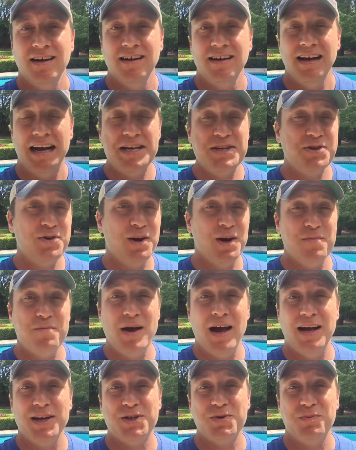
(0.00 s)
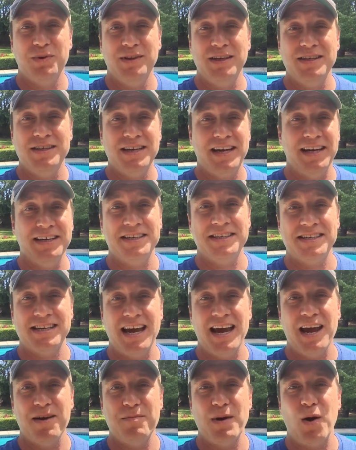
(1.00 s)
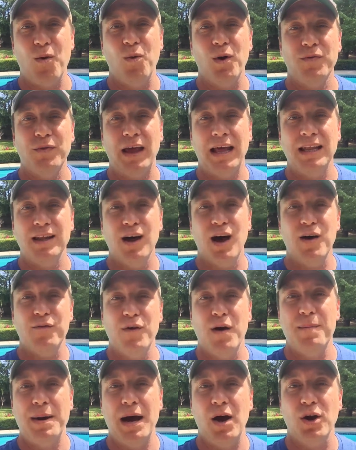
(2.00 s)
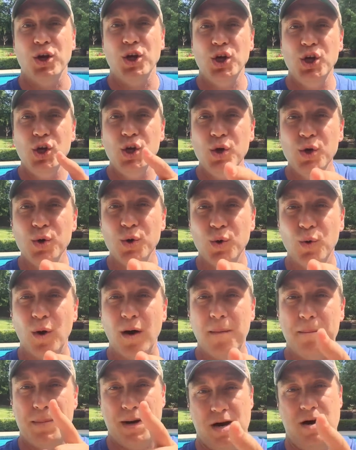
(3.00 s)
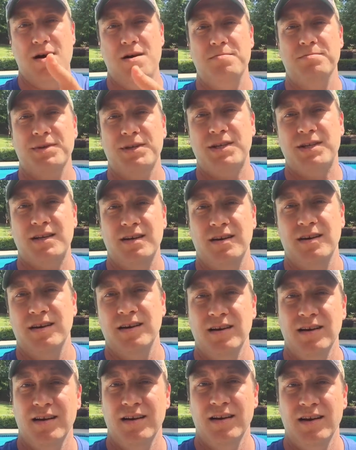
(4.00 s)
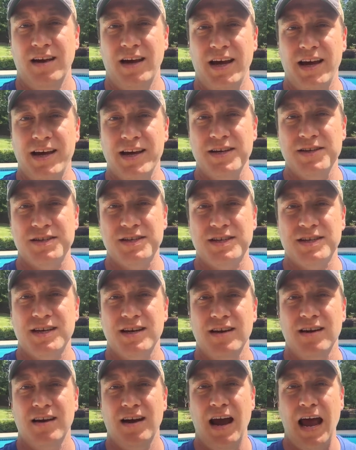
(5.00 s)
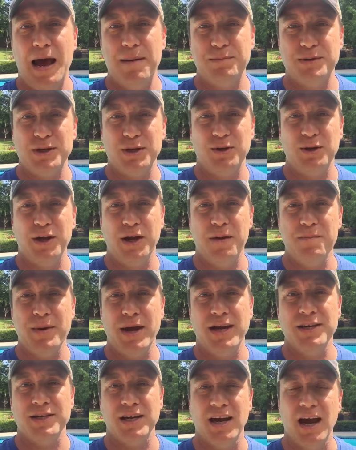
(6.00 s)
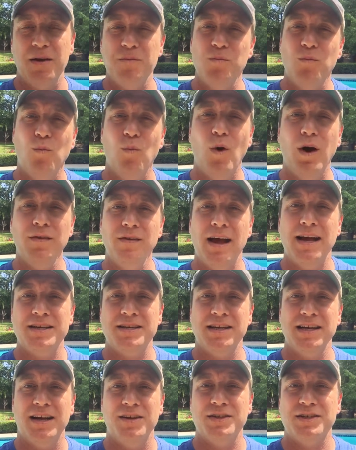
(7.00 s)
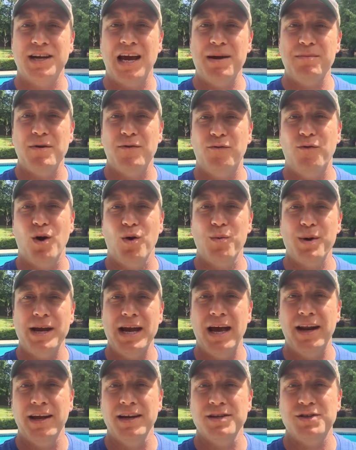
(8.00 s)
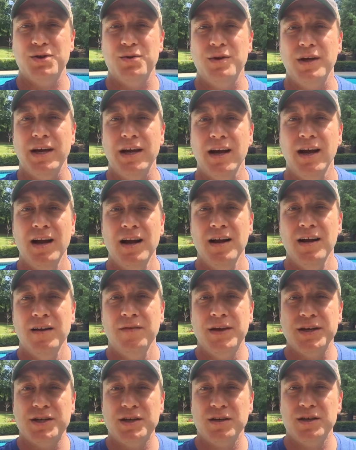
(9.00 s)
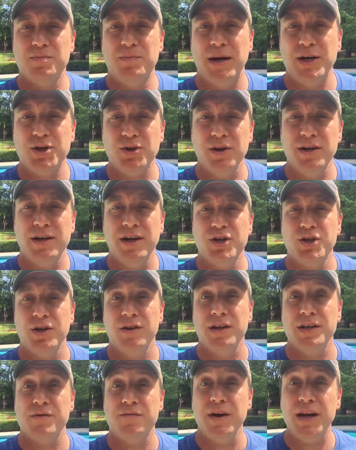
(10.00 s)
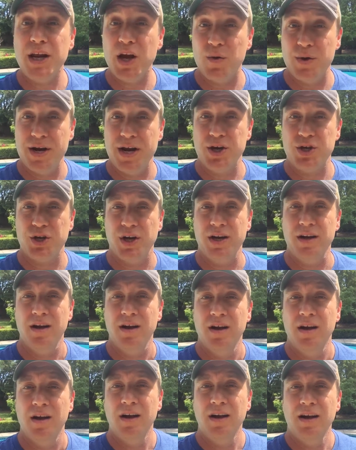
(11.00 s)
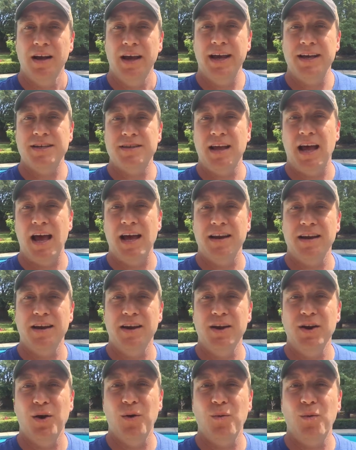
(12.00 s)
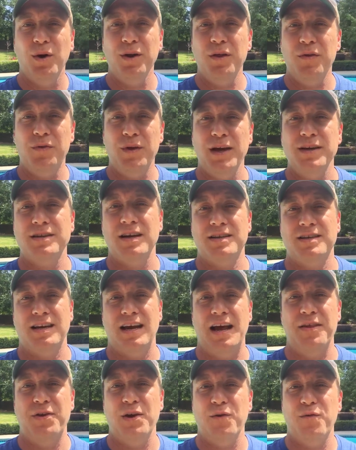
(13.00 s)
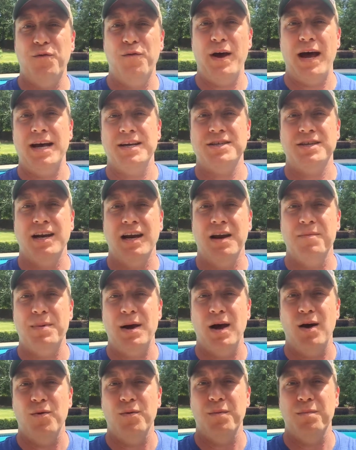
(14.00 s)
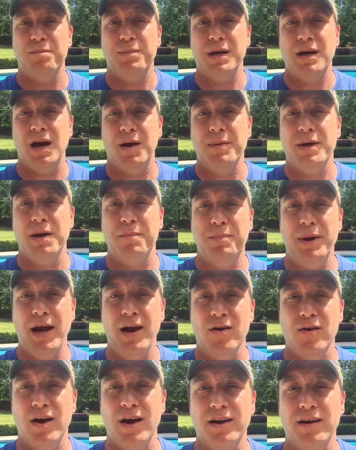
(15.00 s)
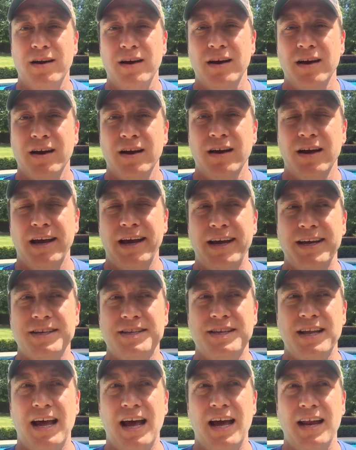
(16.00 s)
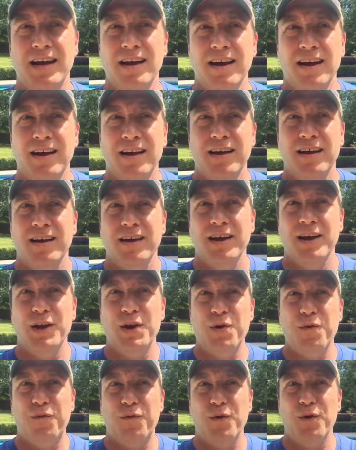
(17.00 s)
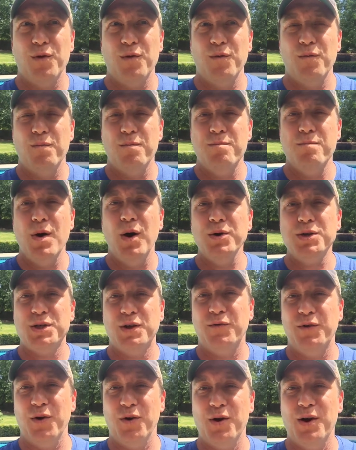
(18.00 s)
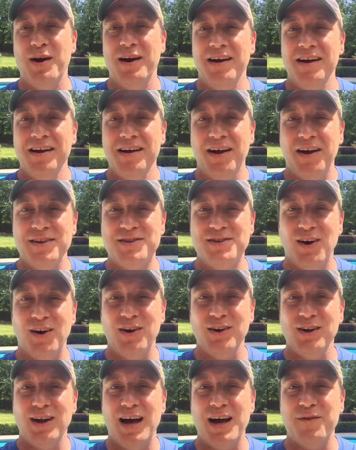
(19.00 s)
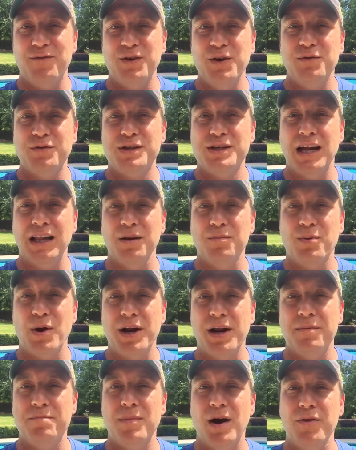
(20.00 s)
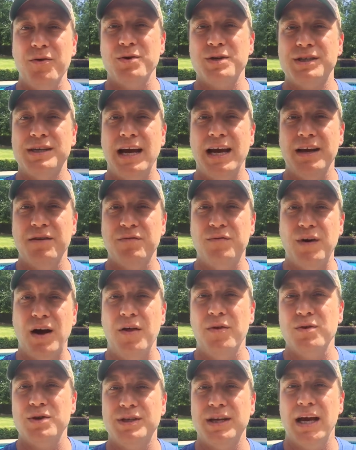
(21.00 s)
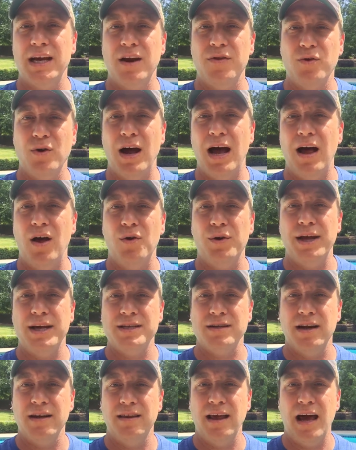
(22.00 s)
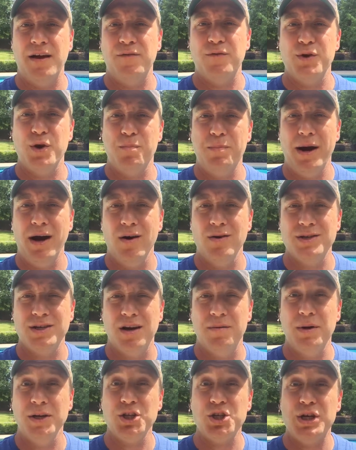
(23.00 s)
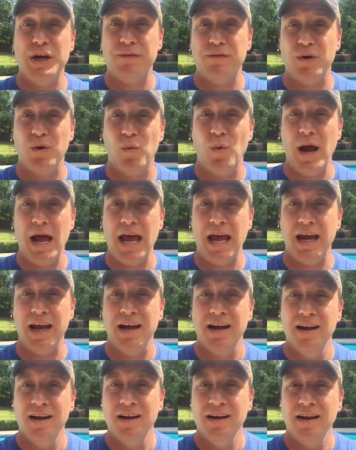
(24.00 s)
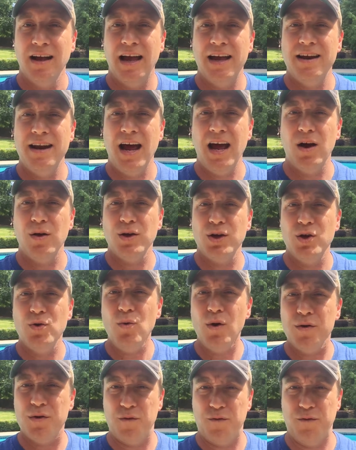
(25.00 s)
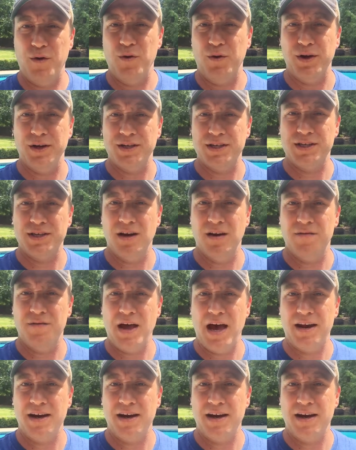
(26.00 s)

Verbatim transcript: as you can imagine, what these kids say about what they love about you, moms, is absolutely amazing. And one last thing I'll say before we get into the this special edition, this video edition, is that, you know, one of the things that's I think fascinating about becoming a parent is that, you know, for most of your adult life, you've celebrated Mother's Day and Father's Day and other holidays like that for your parents in a much different way. And now you are the focus of that